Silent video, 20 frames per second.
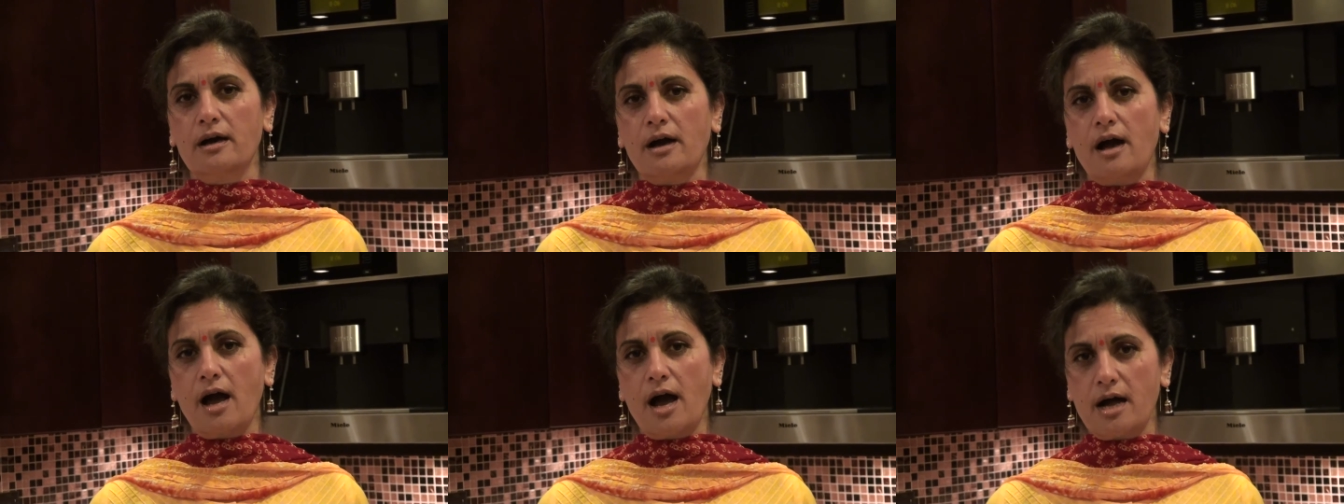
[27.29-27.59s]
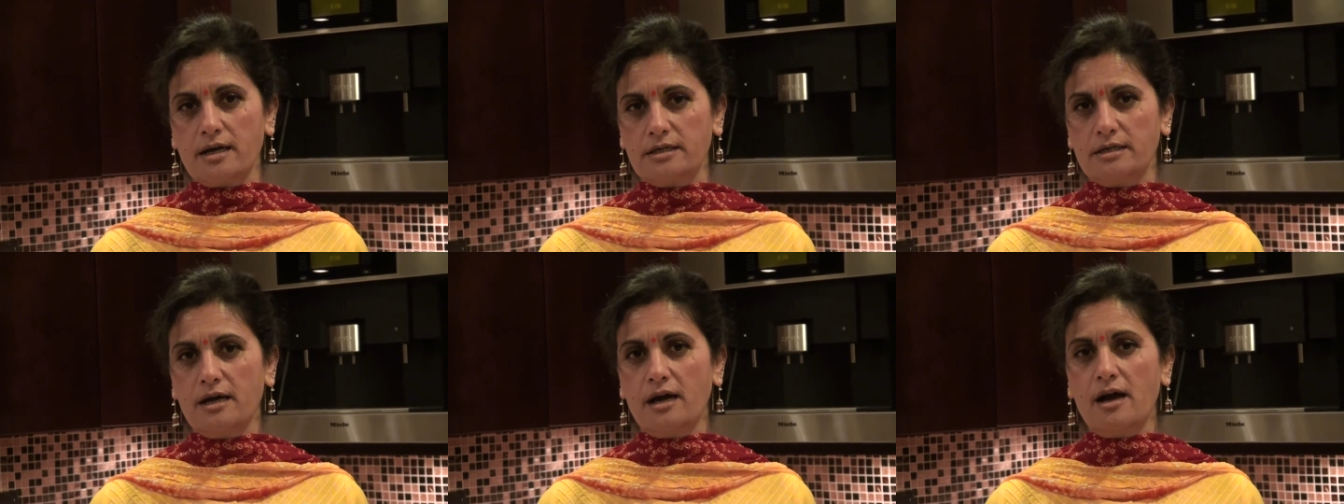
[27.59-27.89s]

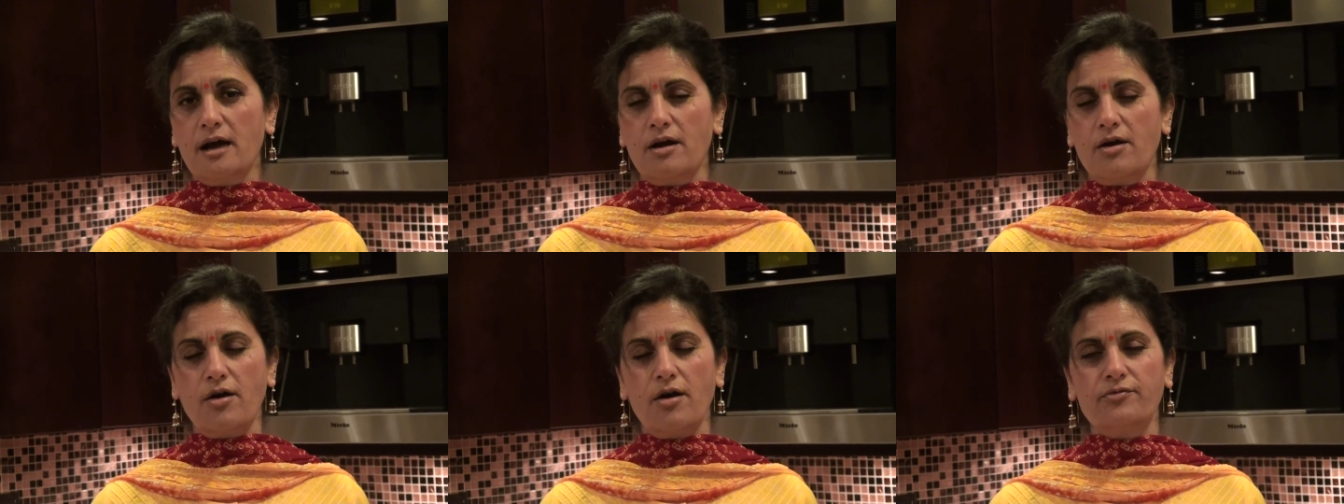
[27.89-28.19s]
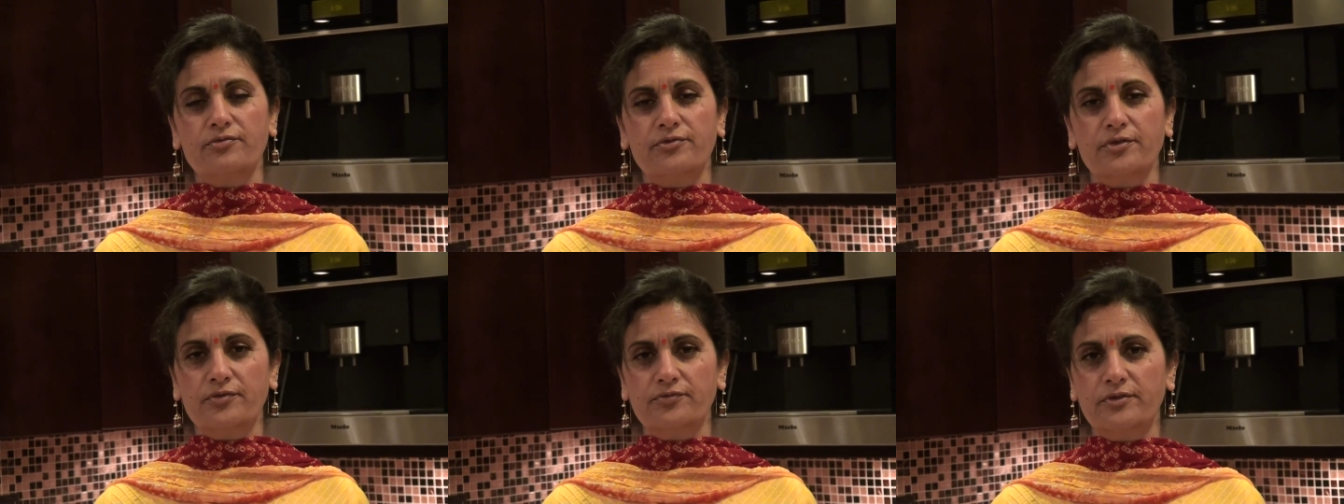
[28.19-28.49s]
atta
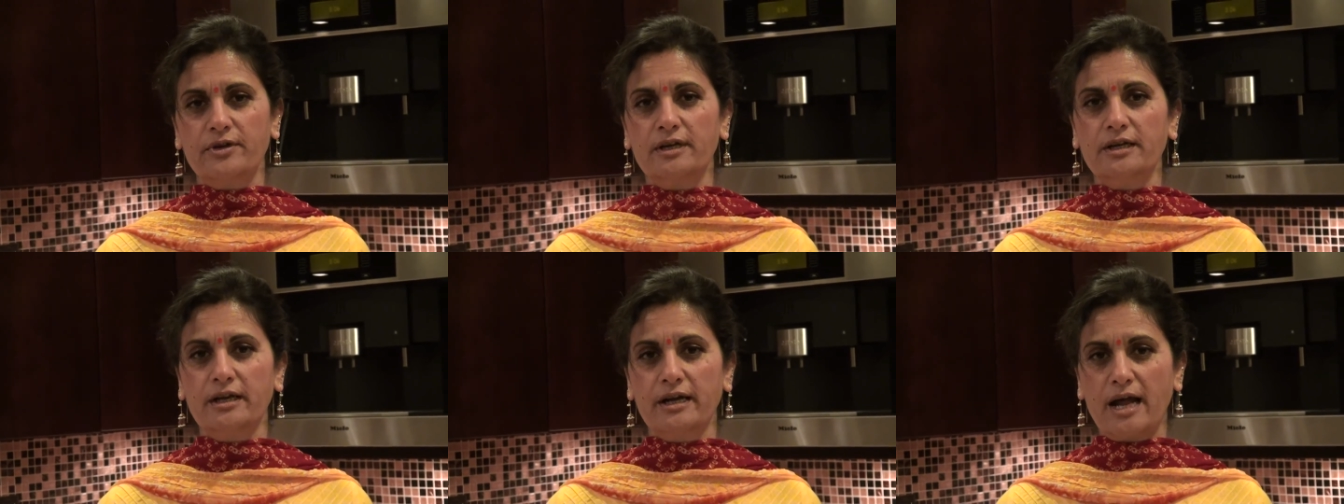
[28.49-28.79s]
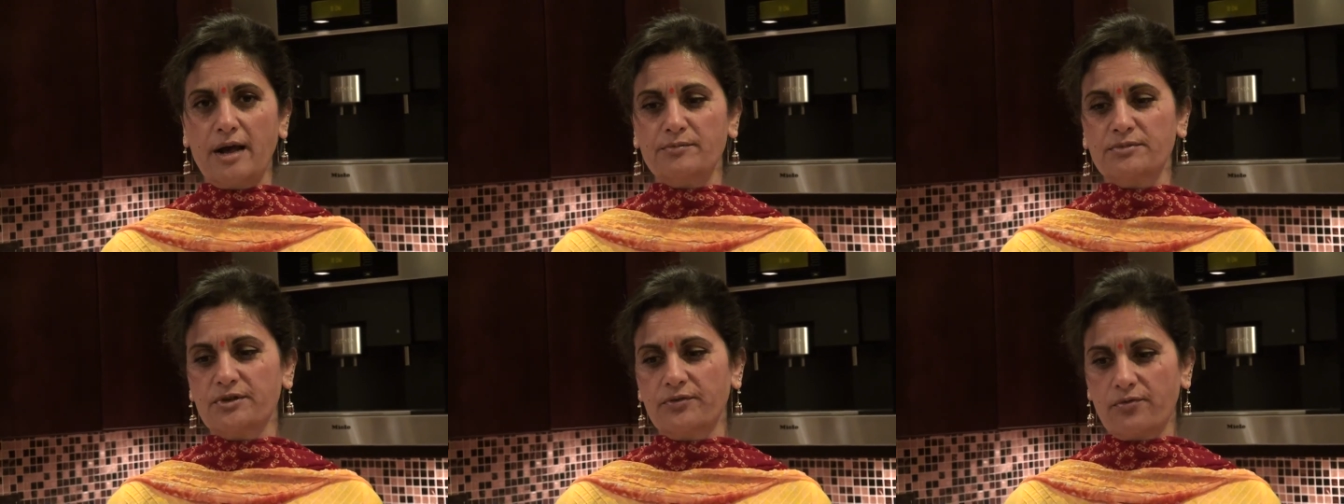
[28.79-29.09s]
of fifteen
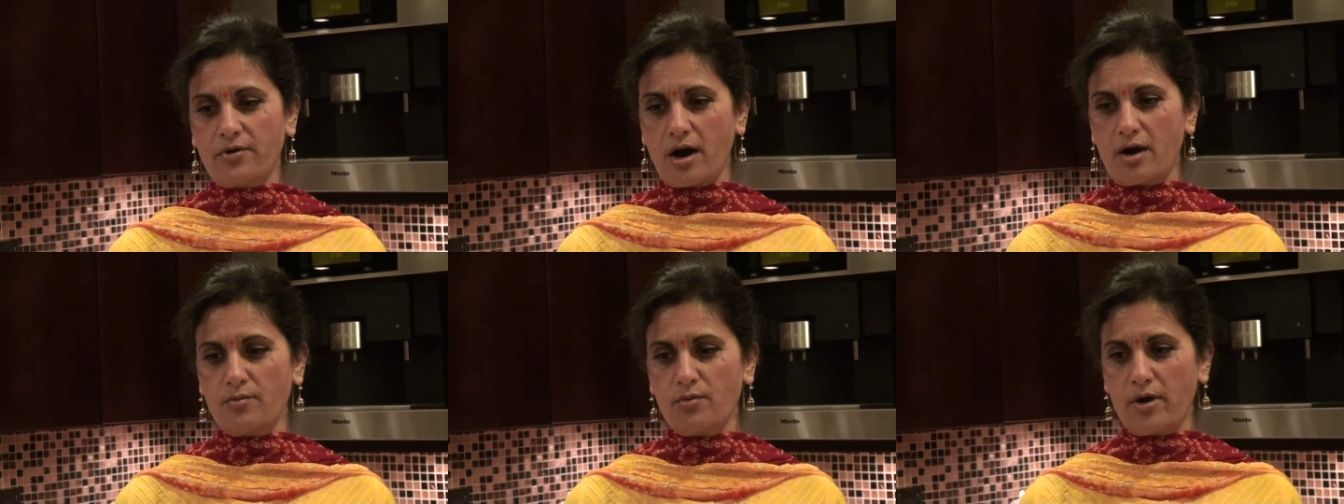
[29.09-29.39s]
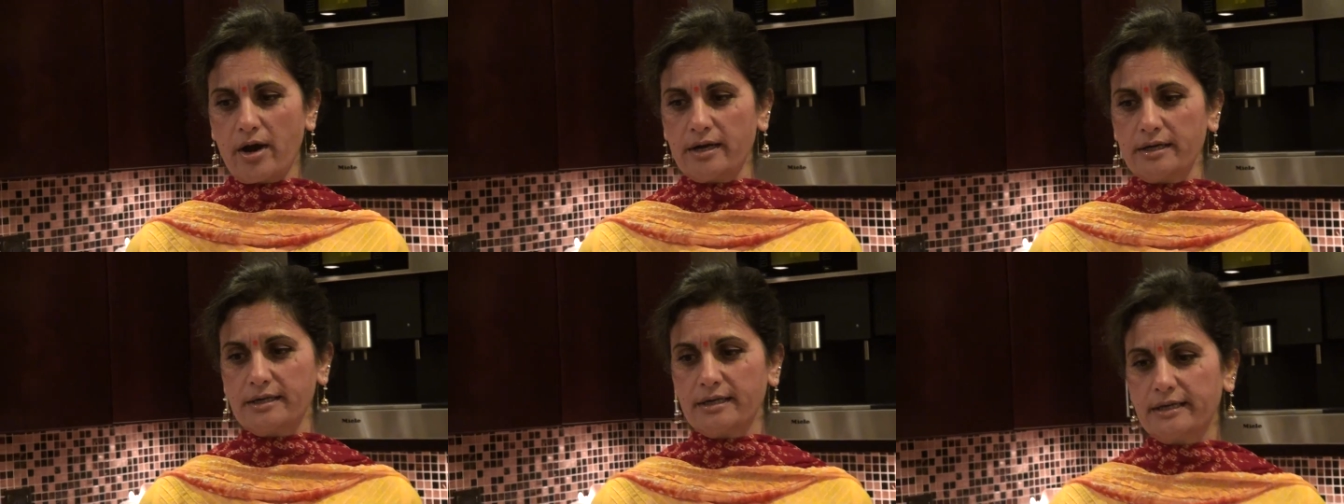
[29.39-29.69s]
grams of
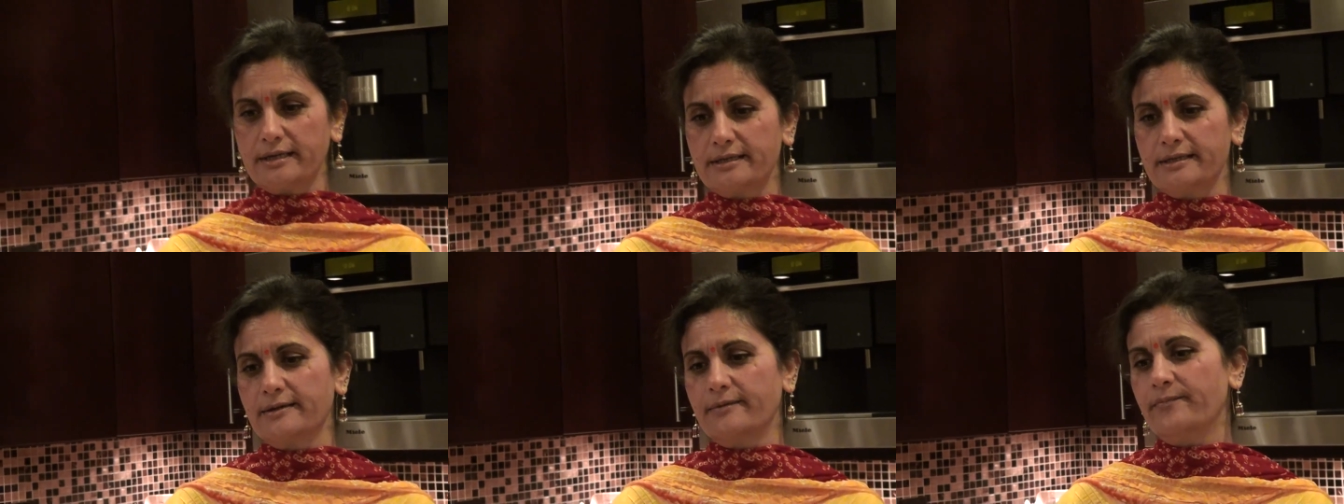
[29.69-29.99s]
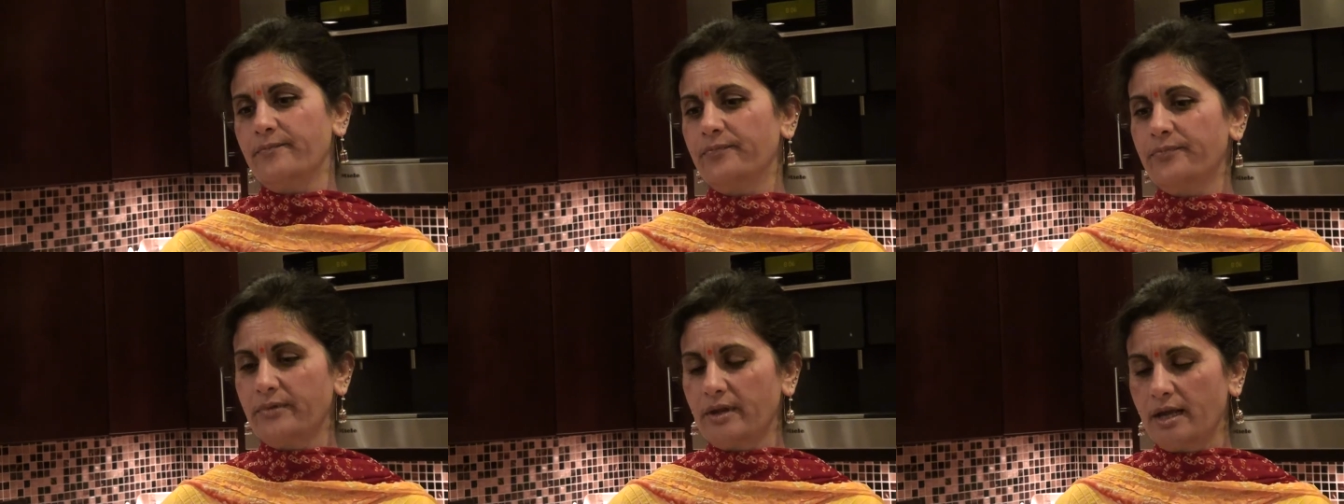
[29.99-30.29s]
carbohydrate.
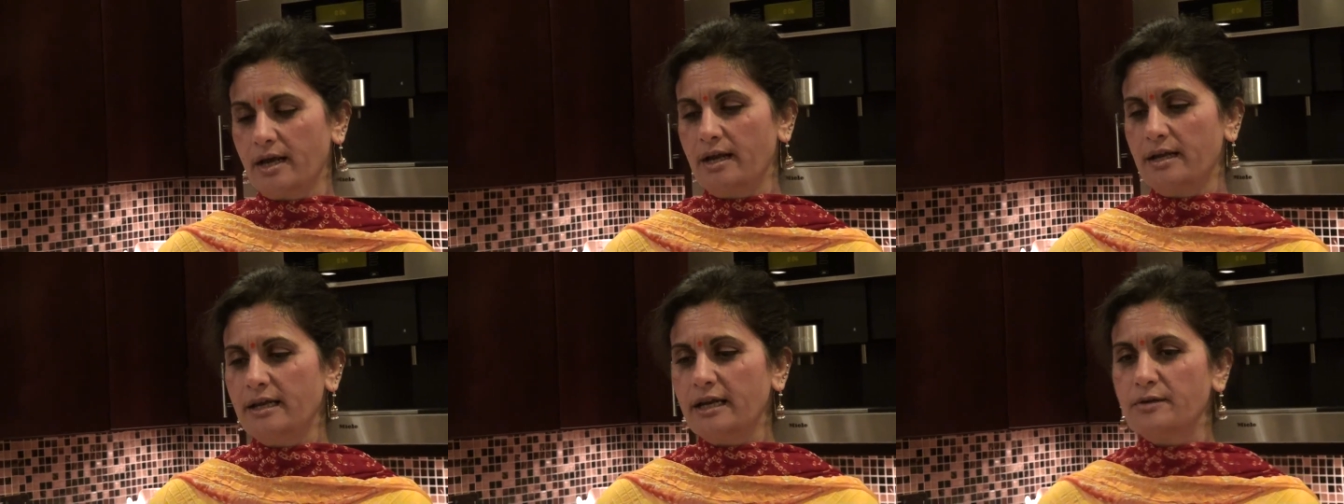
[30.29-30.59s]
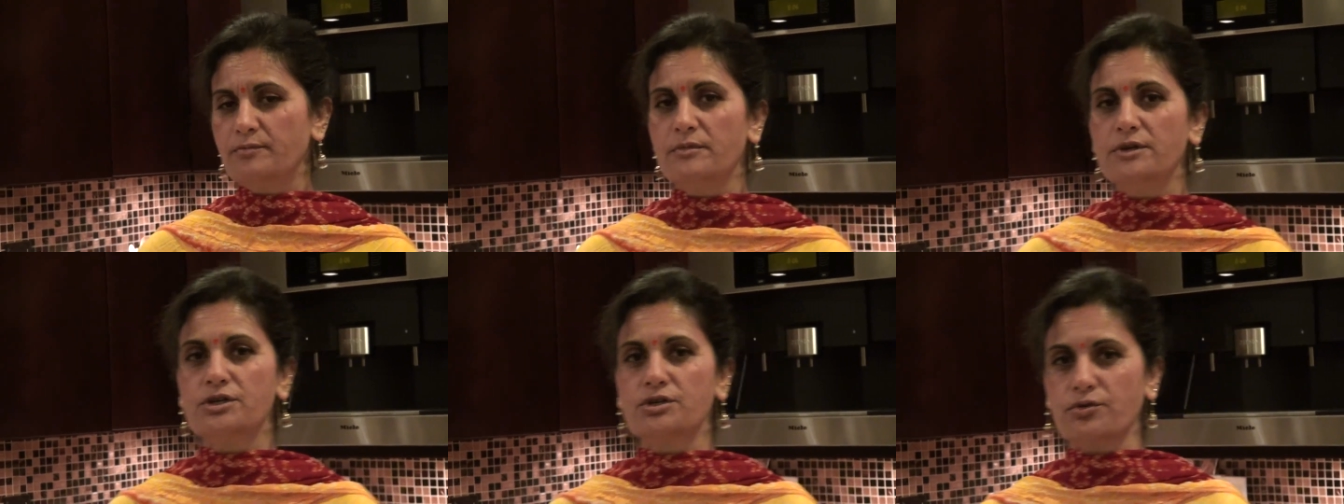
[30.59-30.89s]

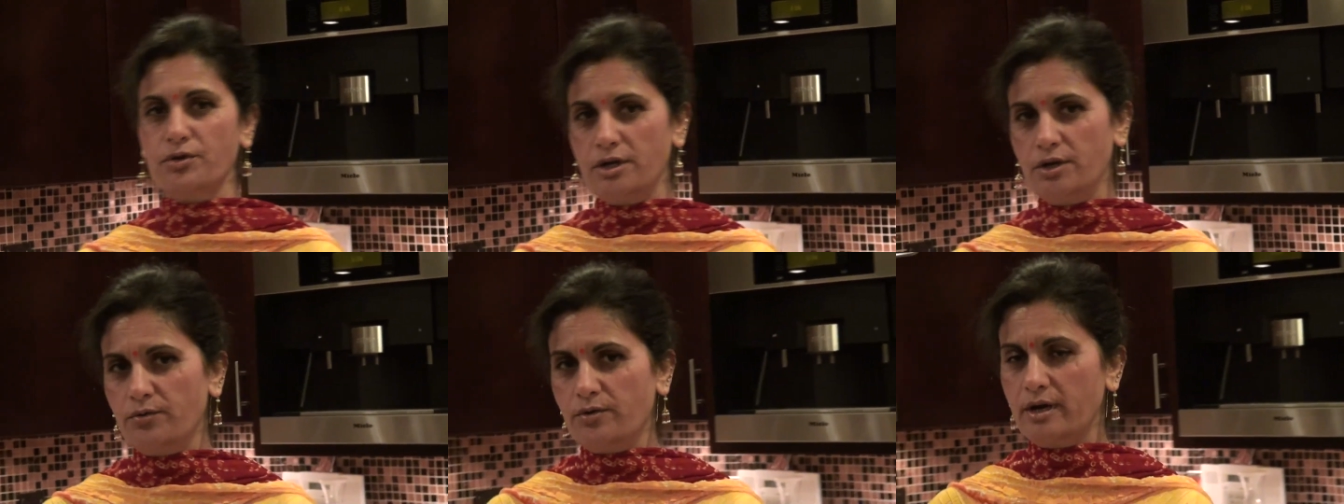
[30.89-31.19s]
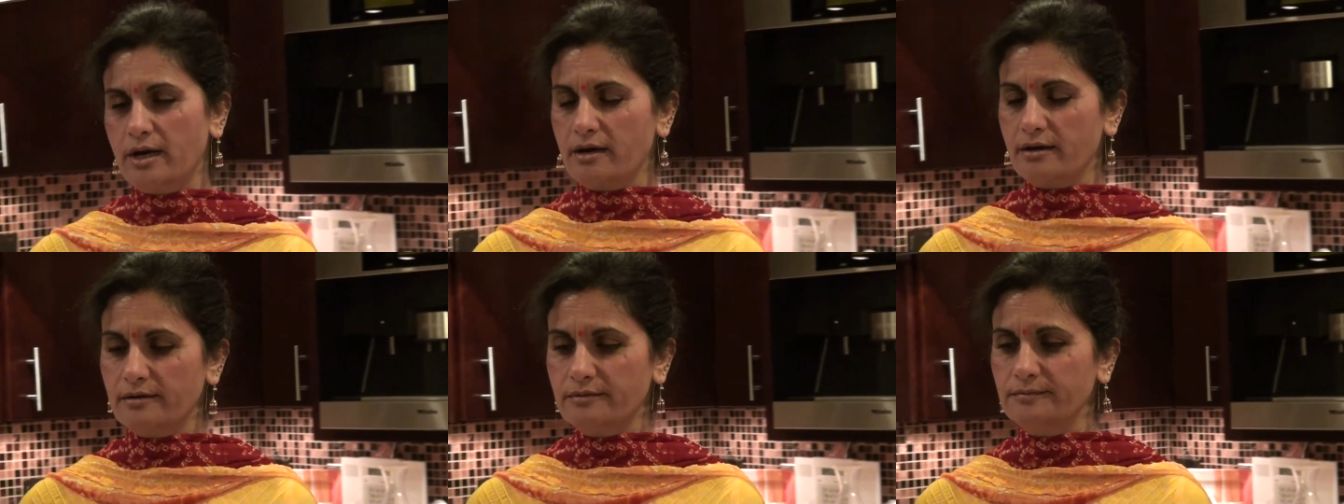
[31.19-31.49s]
Let me show you
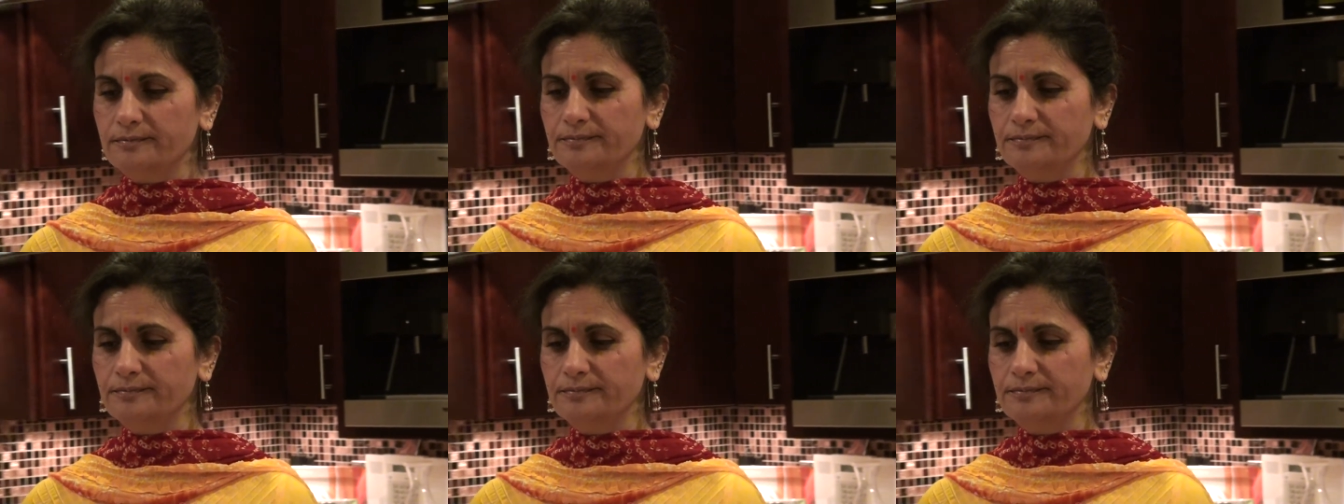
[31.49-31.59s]
here.